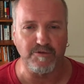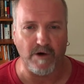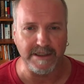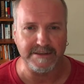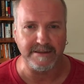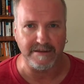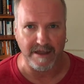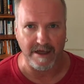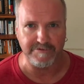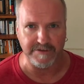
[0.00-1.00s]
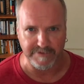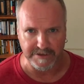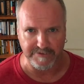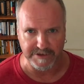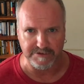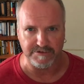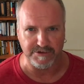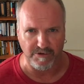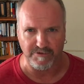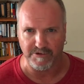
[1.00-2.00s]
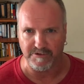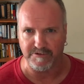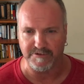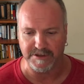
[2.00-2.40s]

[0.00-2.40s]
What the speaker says: rights and the lives of individuals over